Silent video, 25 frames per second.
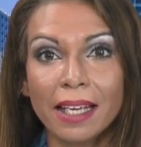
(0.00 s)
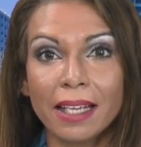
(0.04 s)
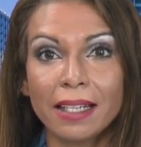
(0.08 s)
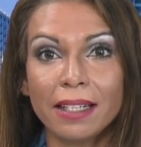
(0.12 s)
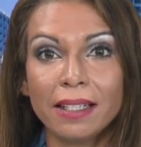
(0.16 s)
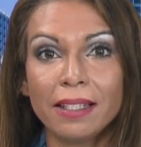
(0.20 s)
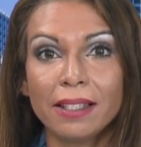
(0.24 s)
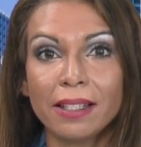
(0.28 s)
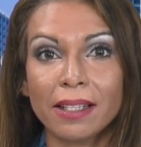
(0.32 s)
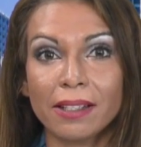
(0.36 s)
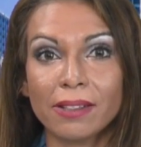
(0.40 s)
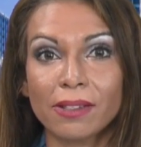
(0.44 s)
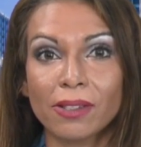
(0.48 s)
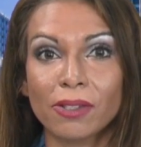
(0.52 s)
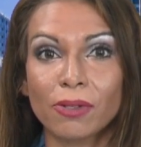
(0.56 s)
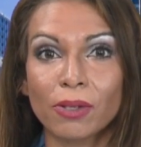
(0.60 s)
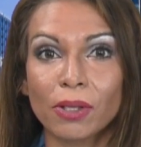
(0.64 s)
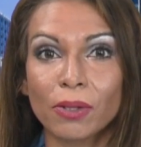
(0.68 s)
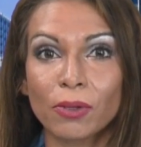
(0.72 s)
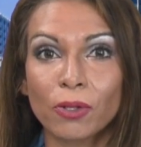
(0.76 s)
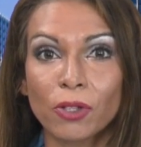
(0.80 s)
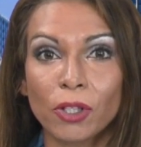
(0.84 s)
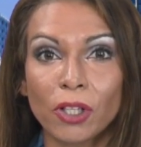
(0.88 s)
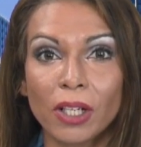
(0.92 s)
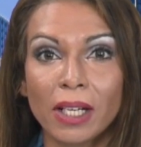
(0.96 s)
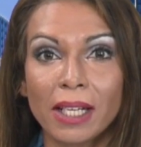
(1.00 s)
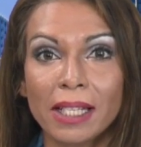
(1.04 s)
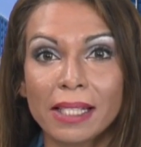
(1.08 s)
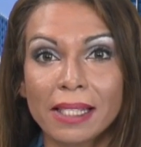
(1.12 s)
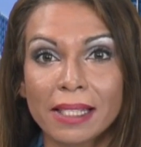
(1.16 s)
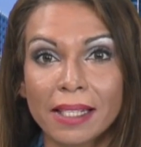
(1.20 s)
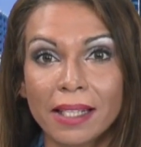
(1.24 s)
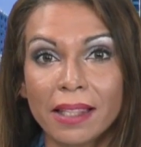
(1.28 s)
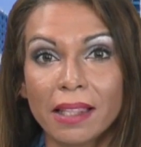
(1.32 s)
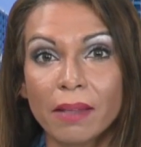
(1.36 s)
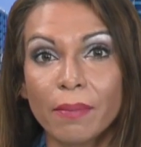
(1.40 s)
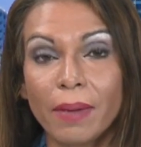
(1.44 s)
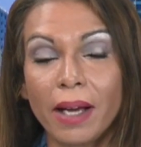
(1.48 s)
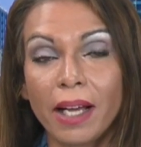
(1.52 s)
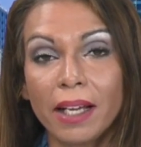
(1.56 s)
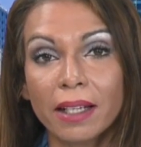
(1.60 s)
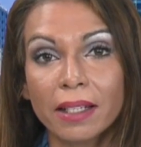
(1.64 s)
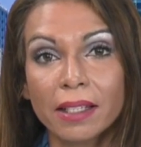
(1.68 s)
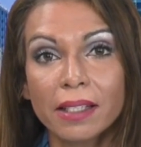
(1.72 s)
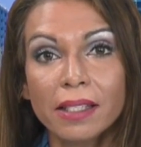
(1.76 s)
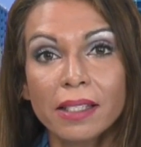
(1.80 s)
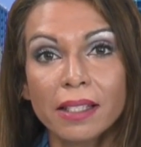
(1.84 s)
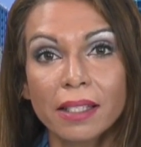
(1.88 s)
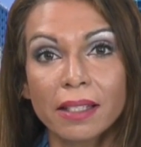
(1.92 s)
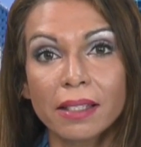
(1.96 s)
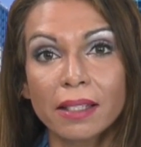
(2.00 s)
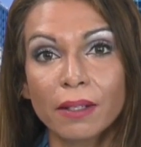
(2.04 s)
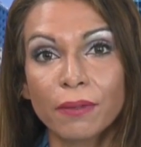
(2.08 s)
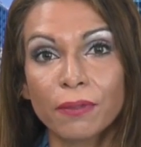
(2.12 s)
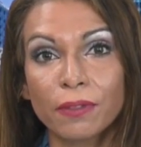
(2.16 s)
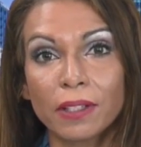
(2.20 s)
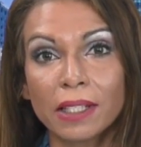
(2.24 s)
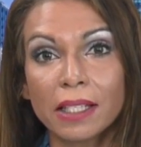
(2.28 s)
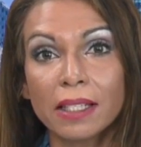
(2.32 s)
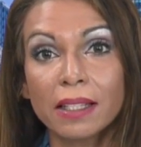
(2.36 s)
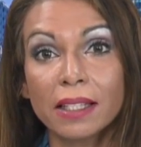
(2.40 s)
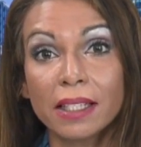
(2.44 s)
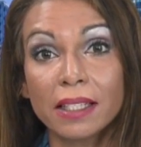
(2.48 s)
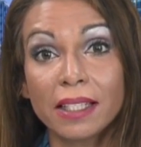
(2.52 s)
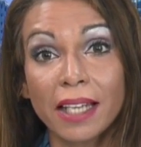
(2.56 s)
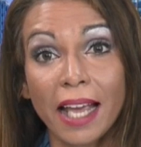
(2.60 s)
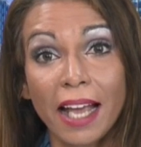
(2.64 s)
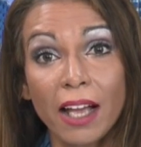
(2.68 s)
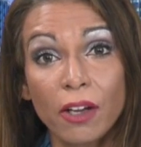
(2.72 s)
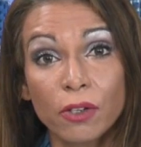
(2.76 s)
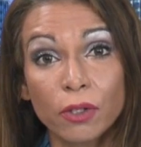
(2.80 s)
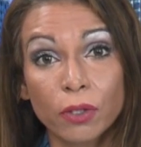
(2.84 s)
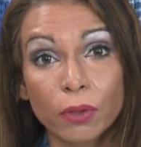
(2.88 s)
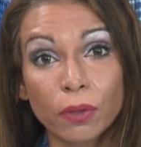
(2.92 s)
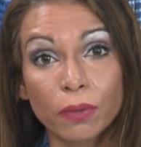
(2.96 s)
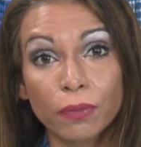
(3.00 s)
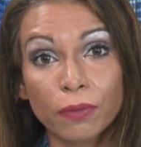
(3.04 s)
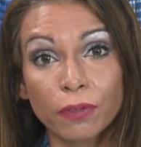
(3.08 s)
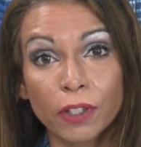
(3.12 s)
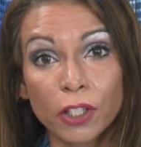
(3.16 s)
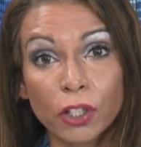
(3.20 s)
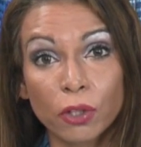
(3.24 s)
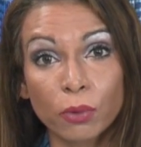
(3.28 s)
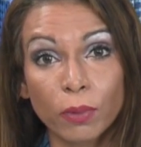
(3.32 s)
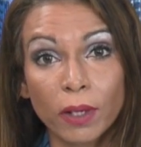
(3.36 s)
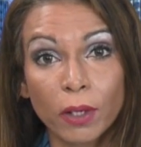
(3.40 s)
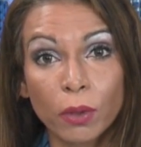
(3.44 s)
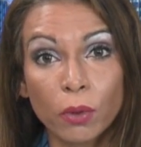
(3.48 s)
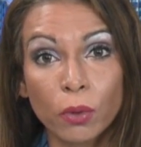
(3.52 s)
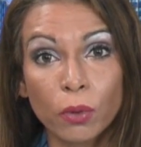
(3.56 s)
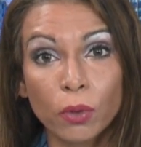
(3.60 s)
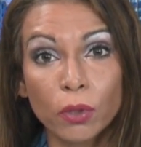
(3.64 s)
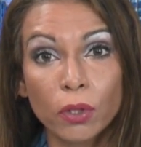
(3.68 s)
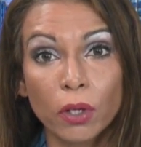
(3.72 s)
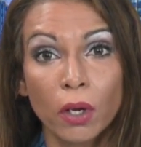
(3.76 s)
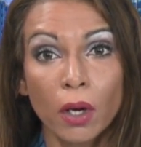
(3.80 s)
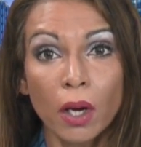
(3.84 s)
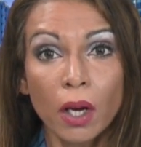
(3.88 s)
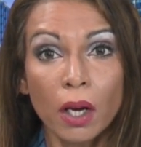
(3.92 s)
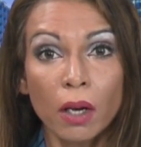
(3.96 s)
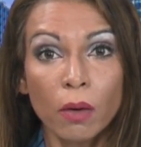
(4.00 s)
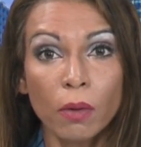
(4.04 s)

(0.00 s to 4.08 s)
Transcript: and industrial shares led the market, lifting the Dow to a fresh record,